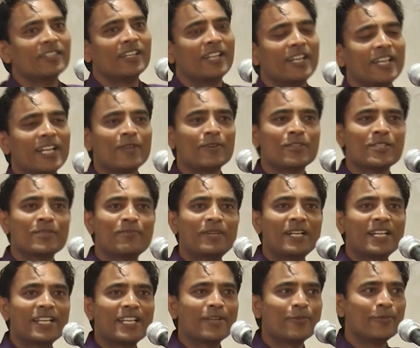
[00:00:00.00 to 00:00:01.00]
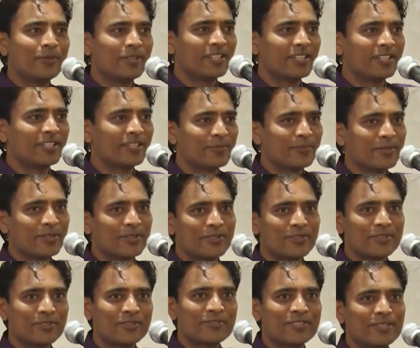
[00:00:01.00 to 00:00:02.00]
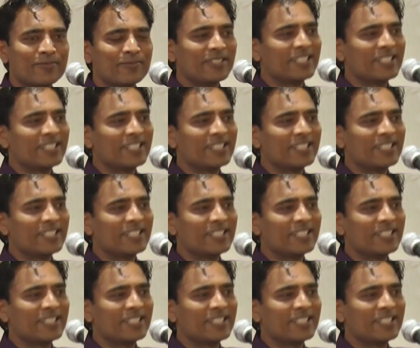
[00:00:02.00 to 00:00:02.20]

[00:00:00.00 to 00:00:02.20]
and I was a part-time worker because of some